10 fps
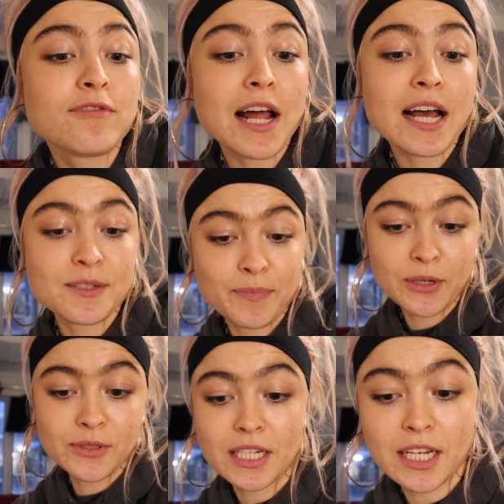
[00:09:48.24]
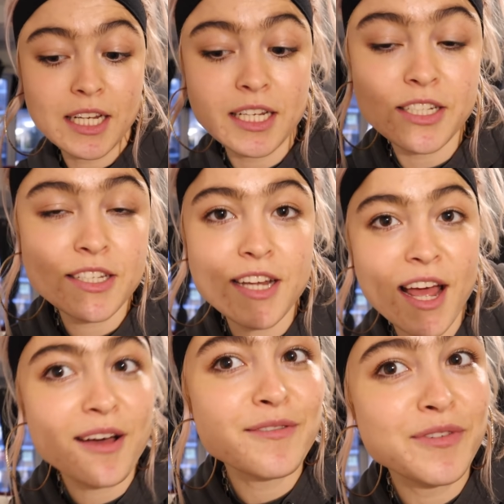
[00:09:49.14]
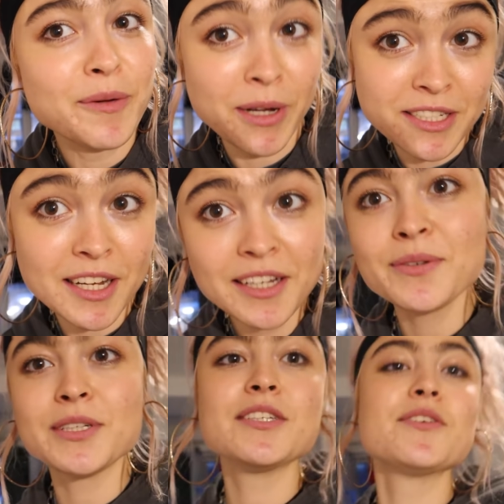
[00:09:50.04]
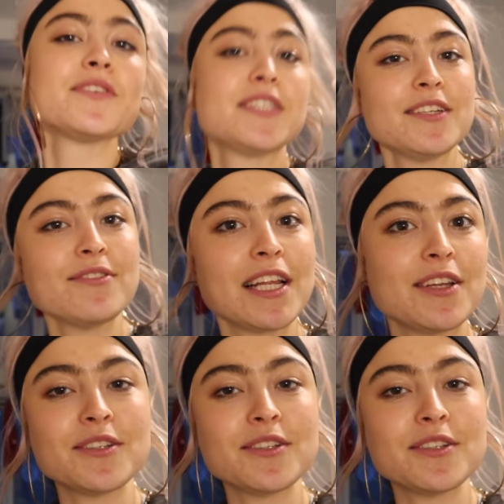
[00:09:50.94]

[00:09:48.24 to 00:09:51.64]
flat building doesn't have a buzzer, which is obviously really